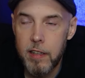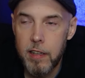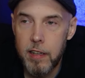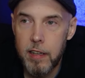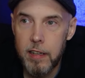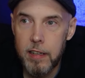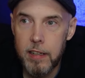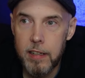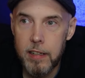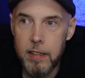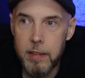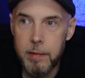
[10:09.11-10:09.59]

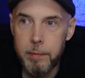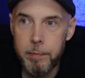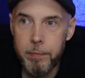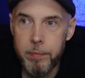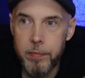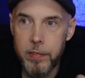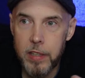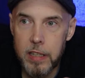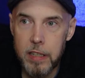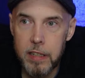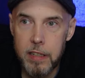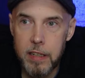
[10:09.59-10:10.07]

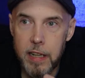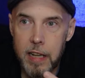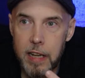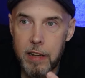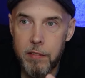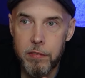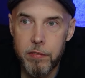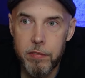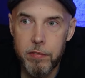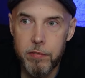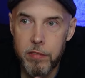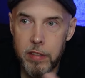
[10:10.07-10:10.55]

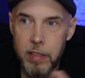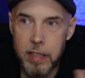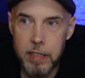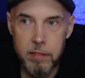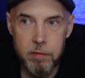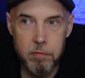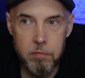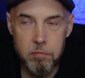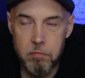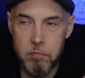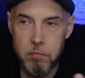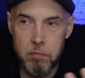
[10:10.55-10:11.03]
They
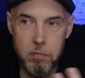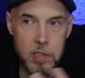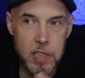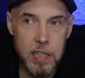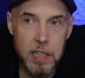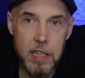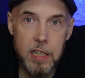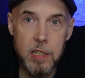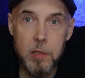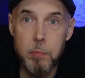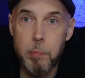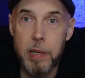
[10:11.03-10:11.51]

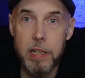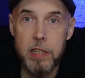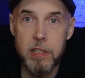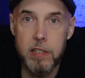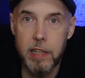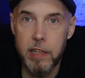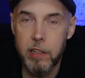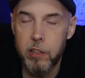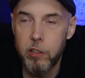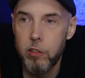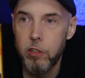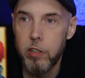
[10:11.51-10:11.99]
did it as best
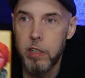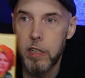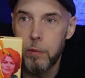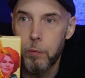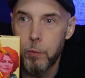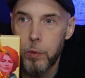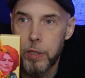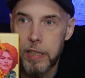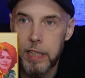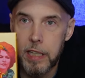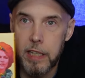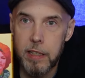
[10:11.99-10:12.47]
they could,
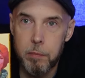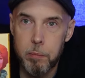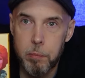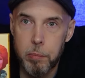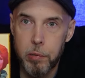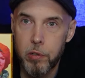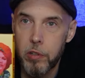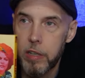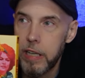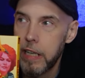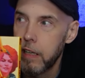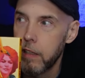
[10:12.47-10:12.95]
and what they
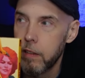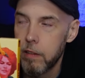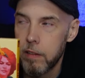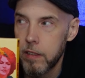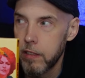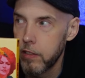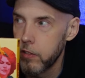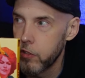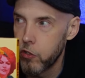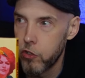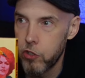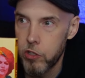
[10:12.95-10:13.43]
put out
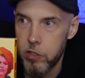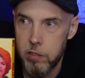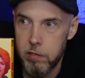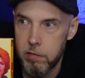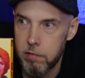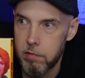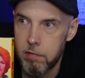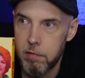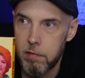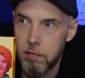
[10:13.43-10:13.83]
is just,